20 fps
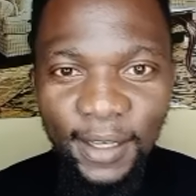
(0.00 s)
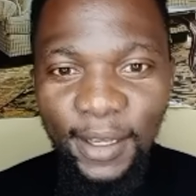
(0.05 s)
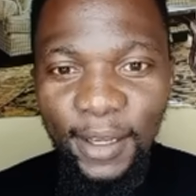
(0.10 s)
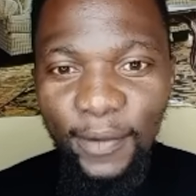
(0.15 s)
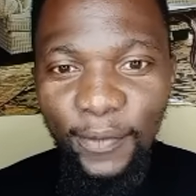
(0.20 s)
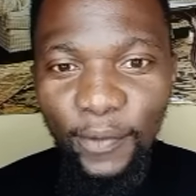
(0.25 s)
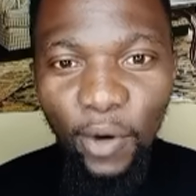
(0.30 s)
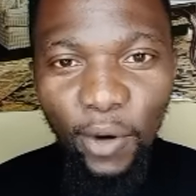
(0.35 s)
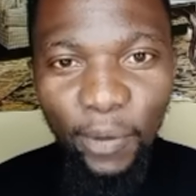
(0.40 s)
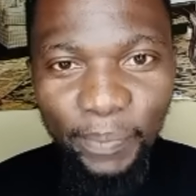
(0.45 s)

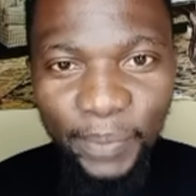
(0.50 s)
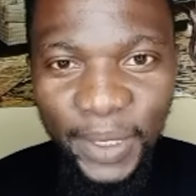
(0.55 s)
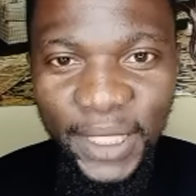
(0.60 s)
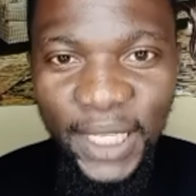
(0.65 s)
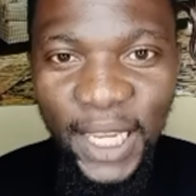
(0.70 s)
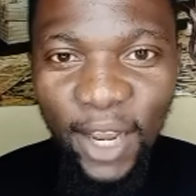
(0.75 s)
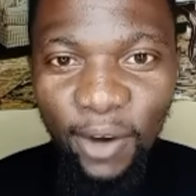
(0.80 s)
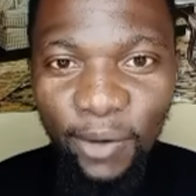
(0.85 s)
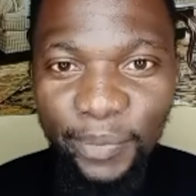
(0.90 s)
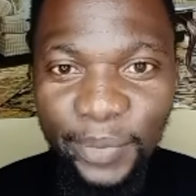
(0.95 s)
Adeoluwa
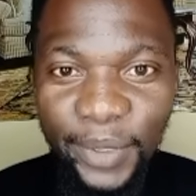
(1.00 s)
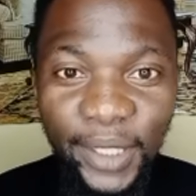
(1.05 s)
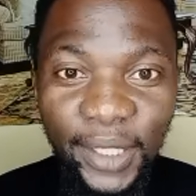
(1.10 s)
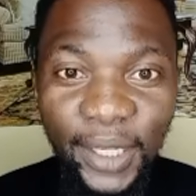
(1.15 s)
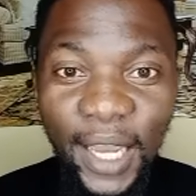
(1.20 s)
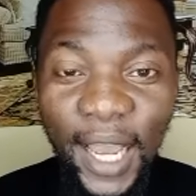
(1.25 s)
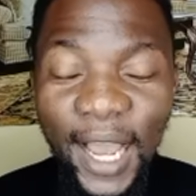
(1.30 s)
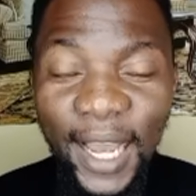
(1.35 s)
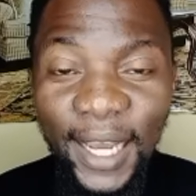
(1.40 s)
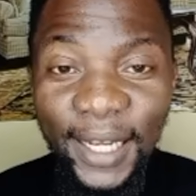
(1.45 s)
said, if
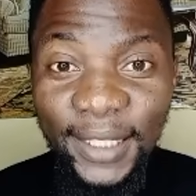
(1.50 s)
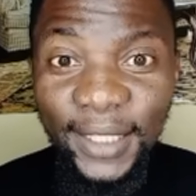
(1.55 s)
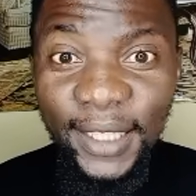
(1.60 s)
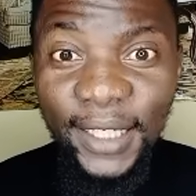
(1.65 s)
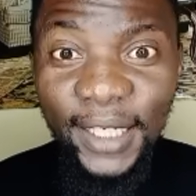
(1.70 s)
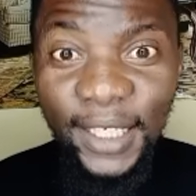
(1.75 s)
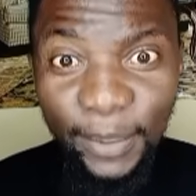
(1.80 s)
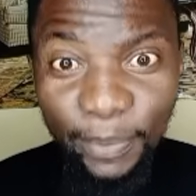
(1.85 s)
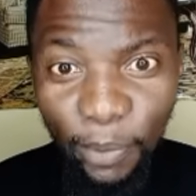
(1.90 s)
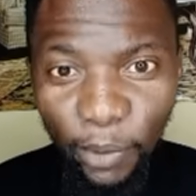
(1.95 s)
not for
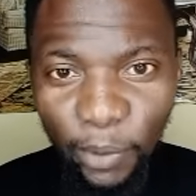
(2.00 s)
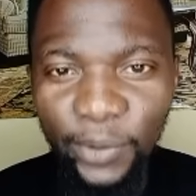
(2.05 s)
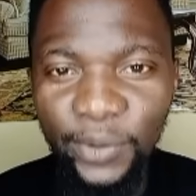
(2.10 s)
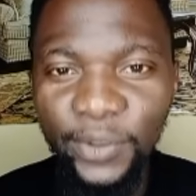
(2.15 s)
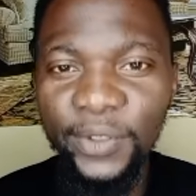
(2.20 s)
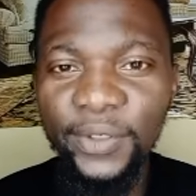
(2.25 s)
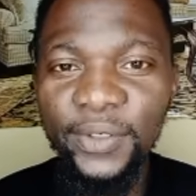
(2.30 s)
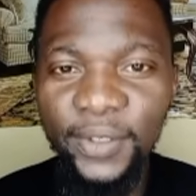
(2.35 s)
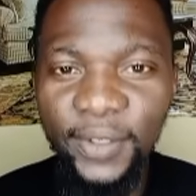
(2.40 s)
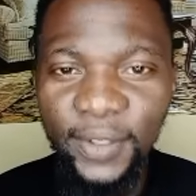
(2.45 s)
Awolowo's free
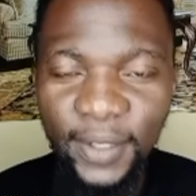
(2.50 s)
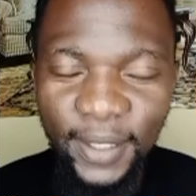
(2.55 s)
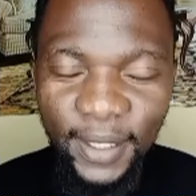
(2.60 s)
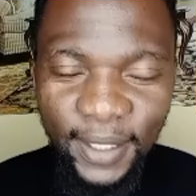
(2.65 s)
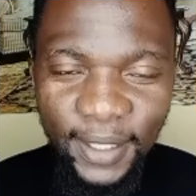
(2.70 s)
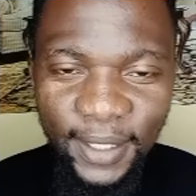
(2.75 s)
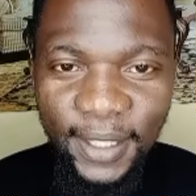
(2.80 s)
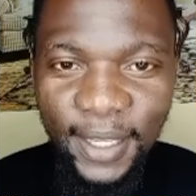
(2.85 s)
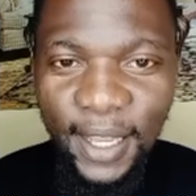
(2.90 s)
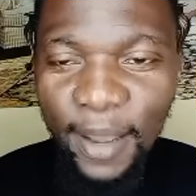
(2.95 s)

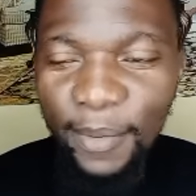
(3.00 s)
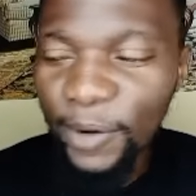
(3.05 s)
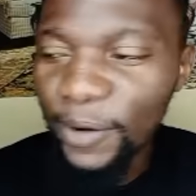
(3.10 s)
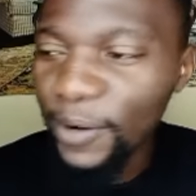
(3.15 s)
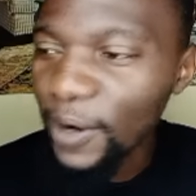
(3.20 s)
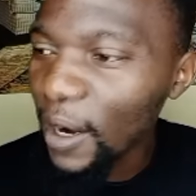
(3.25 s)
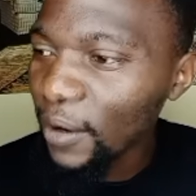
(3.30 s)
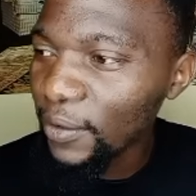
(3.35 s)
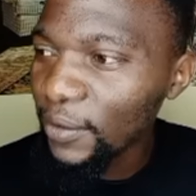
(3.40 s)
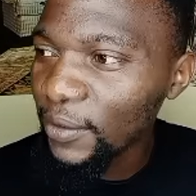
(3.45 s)
education, most of
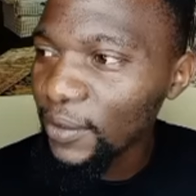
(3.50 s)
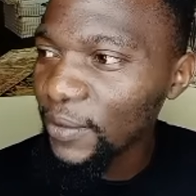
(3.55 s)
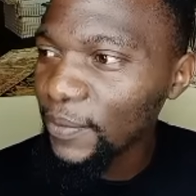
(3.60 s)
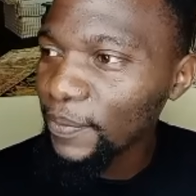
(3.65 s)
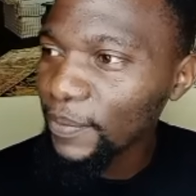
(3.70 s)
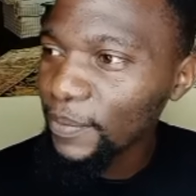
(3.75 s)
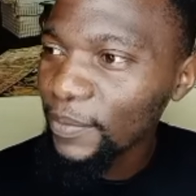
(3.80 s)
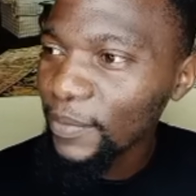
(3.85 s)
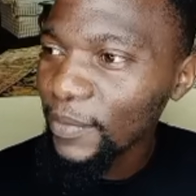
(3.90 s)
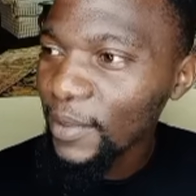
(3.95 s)
your
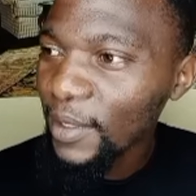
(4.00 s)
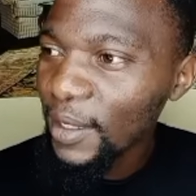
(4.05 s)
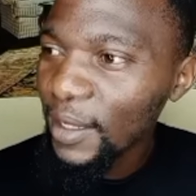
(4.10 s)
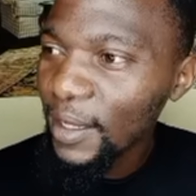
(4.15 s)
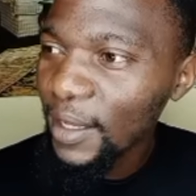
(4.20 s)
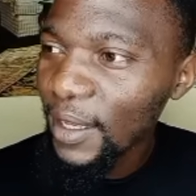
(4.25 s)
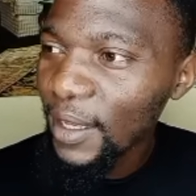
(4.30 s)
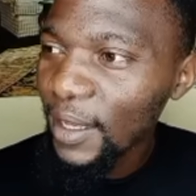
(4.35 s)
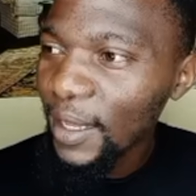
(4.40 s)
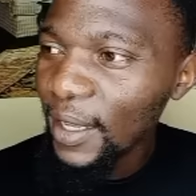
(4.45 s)
elders will be on
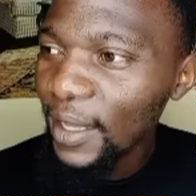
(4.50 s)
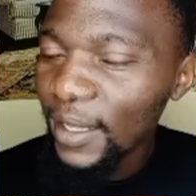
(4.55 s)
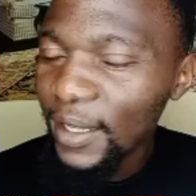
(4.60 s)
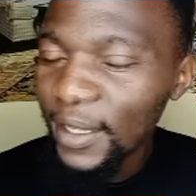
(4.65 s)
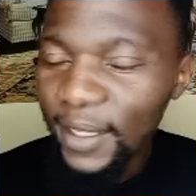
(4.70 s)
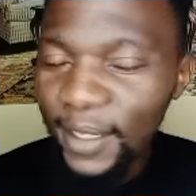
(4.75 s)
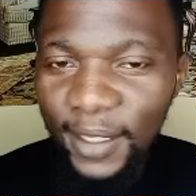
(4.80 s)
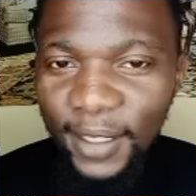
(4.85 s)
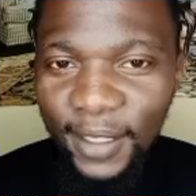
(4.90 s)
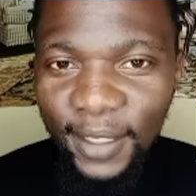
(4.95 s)
the farm
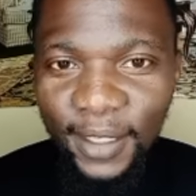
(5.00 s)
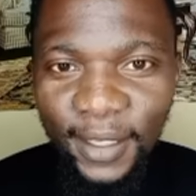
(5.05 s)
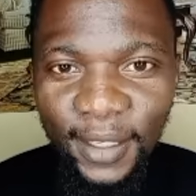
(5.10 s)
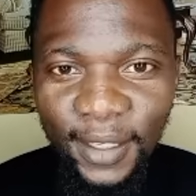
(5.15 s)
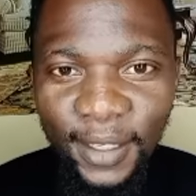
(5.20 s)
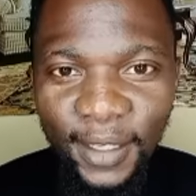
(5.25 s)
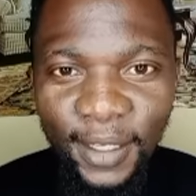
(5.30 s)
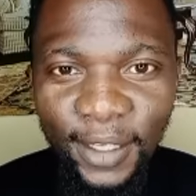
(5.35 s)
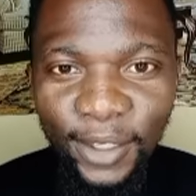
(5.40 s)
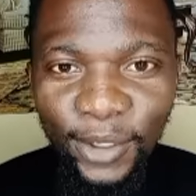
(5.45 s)
without a
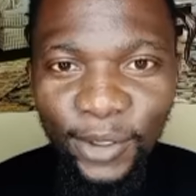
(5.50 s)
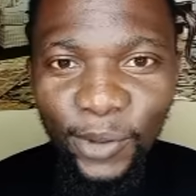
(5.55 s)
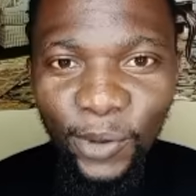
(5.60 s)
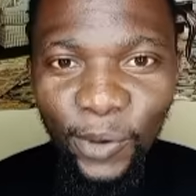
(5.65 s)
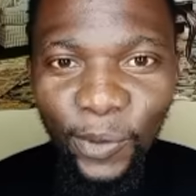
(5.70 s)
future.